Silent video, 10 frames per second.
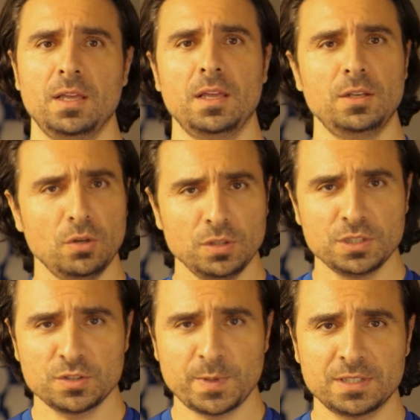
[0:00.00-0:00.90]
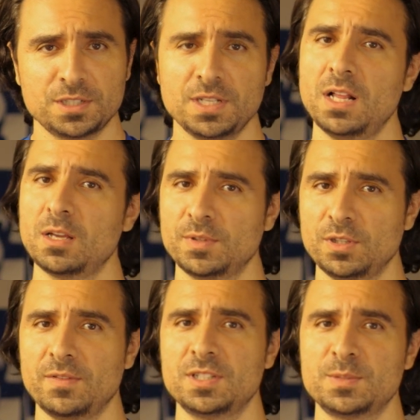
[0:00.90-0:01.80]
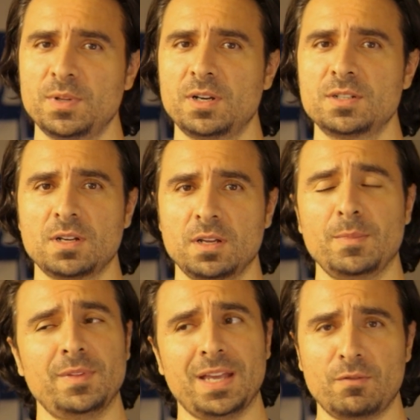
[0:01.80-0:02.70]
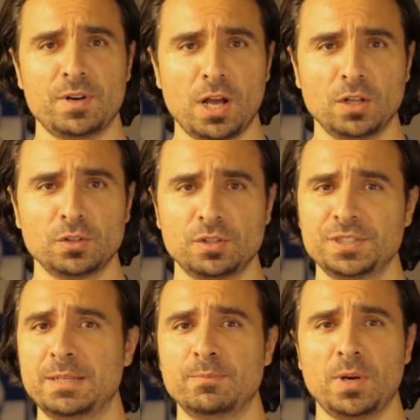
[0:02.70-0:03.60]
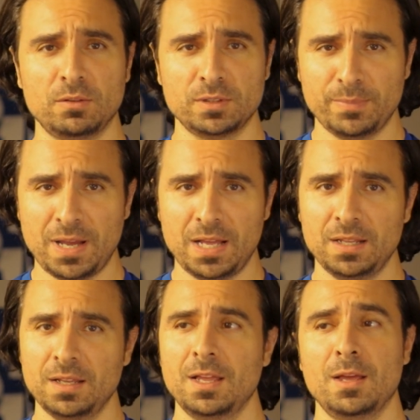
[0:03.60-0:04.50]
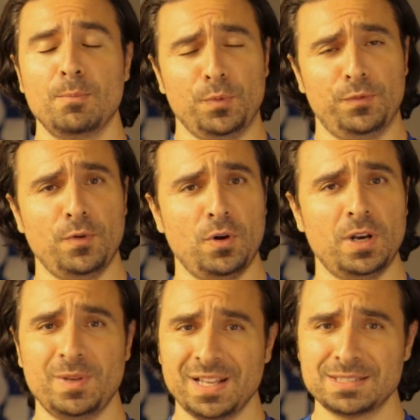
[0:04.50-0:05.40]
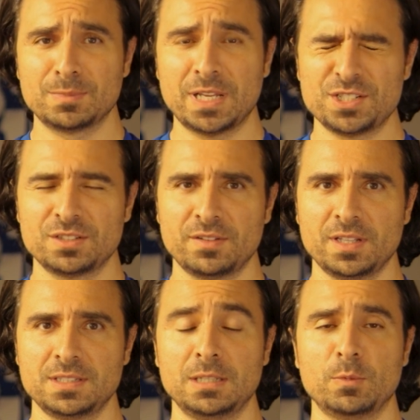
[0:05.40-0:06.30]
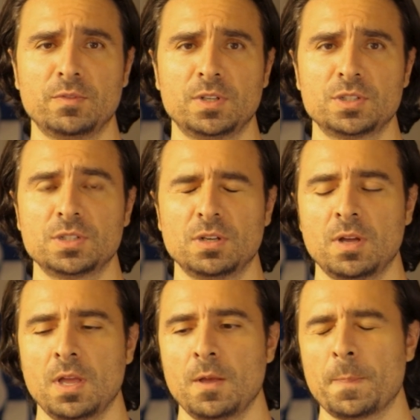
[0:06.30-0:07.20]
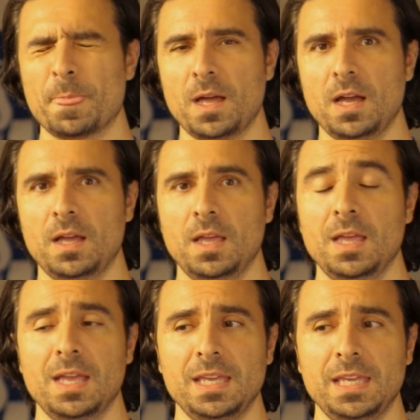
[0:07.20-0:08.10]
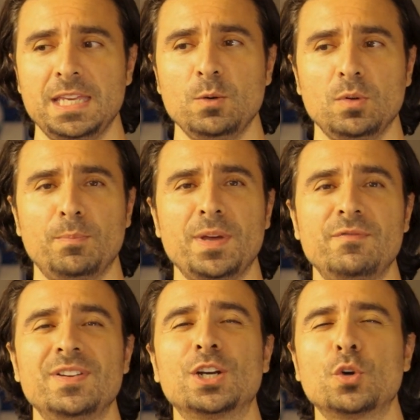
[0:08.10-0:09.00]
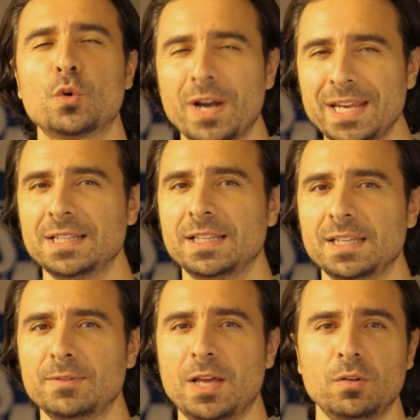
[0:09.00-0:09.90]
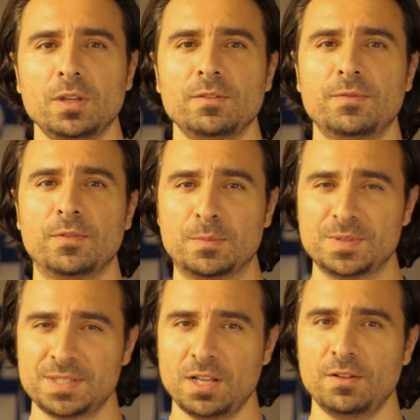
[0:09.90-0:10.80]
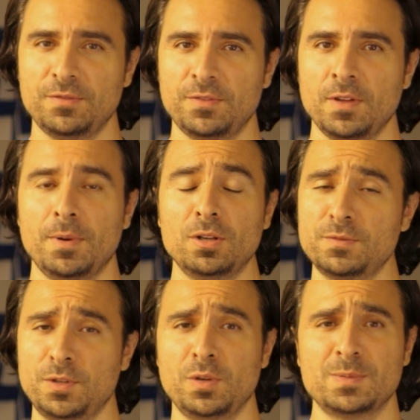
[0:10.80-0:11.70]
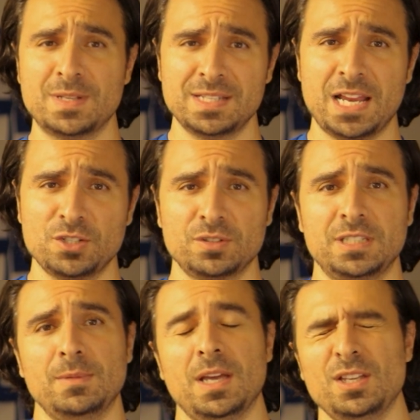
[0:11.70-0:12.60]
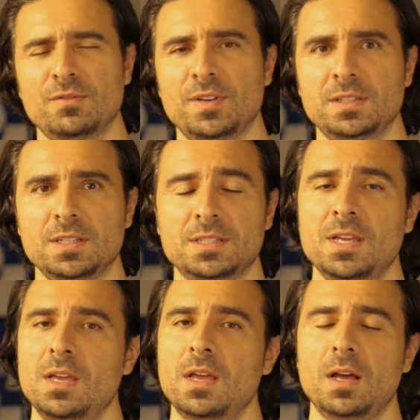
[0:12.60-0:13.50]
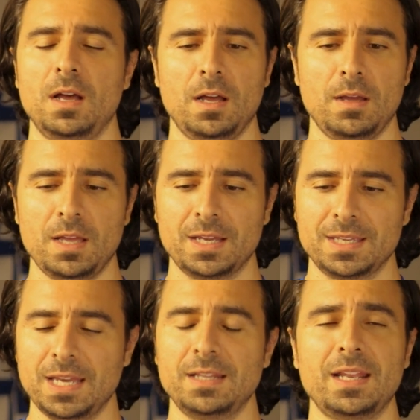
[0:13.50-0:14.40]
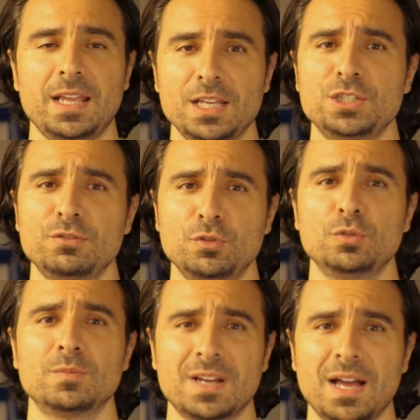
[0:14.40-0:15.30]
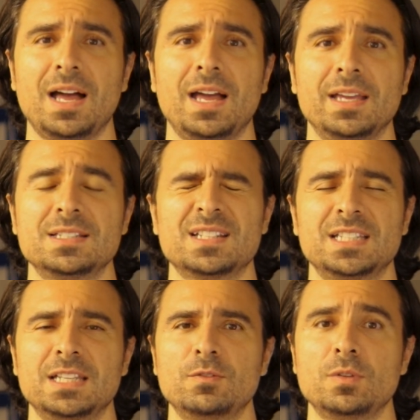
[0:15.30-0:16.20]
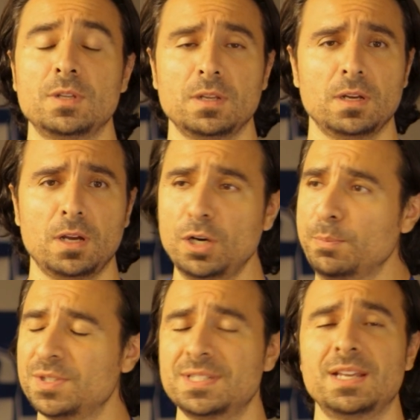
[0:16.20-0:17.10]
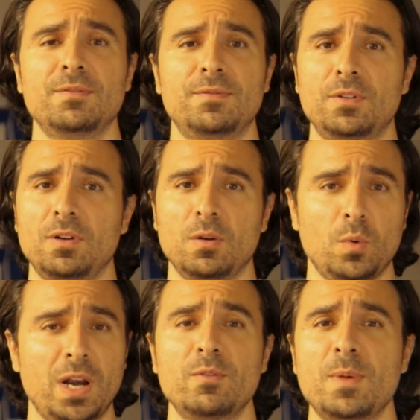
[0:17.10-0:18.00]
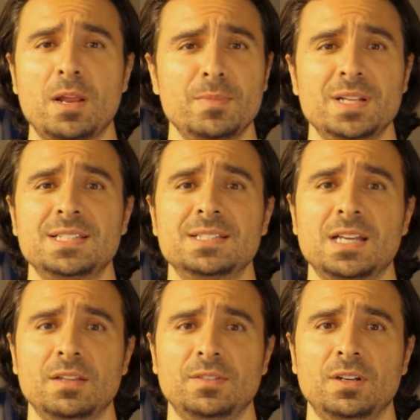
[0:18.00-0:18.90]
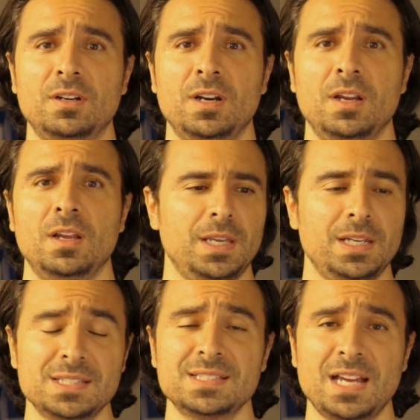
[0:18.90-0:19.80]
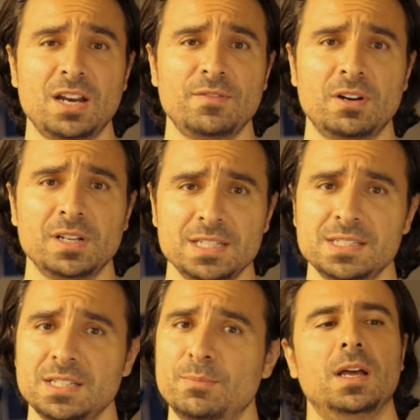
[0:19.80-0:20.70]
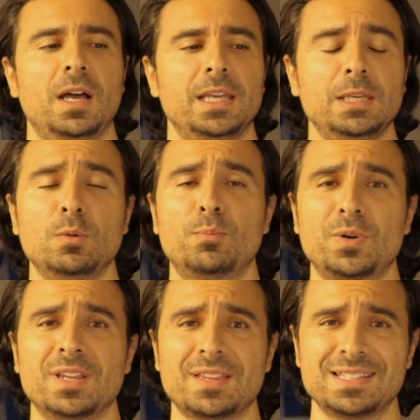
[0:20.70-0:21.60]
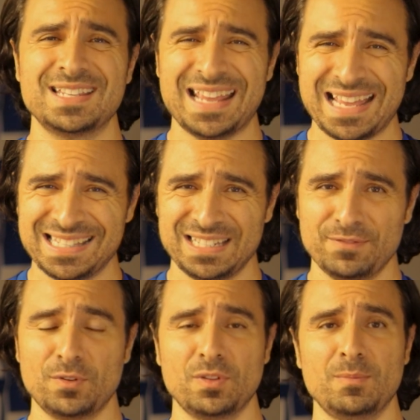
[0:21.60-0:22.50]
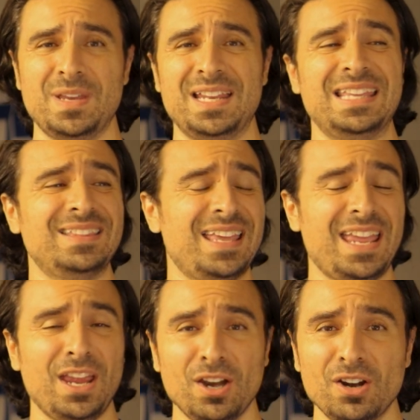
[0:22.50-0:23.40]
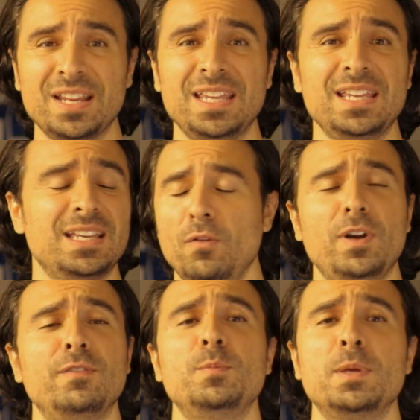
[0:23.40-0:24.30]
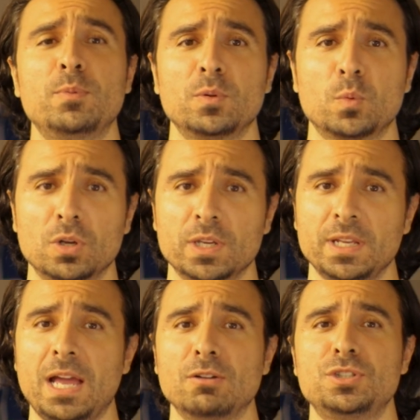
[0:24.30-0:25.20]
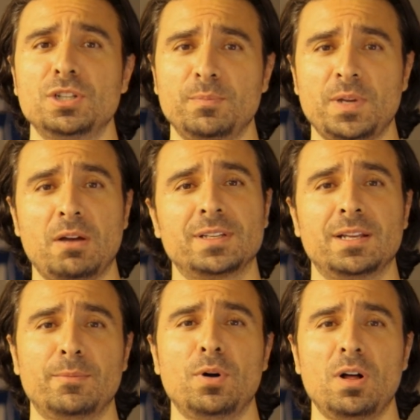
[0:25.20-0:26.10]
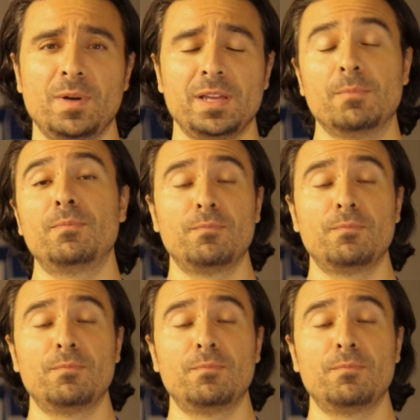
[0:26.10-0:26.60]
And no disrespect to Schalke, but the Juventus players, I mean, they got Ronaldo on their team, Paulo Dybala, Buffon. I mean, they got some legends on that team over there. So uh, he will benefit greatly, not only for himself, but also for the U S men's national team and Juventus. Uh, again, that engine room guy, he's going to give you one hundred percent for whatever amount of minutes he's out there. He doesn't tire very easily. Uh, he will bring that tenacity for them. And in the air, he very few people in the world can out-jump, out-get a ball by him.